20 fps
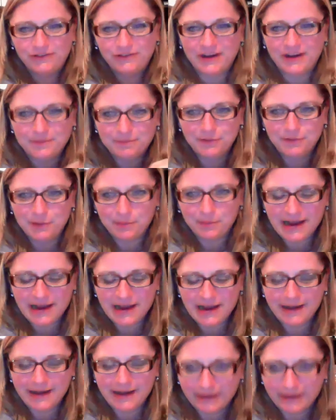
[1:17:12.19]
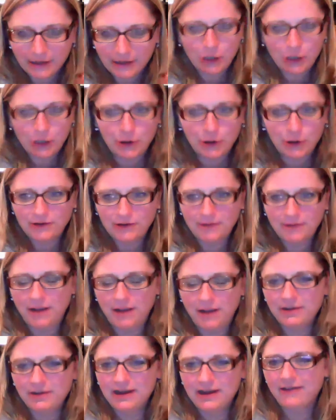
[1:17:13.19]

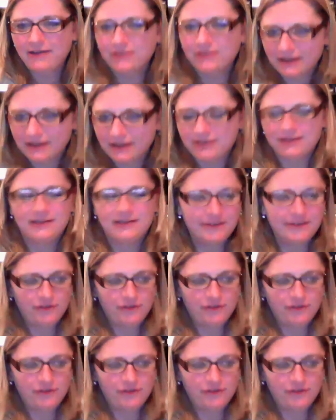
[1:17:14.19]
to have like a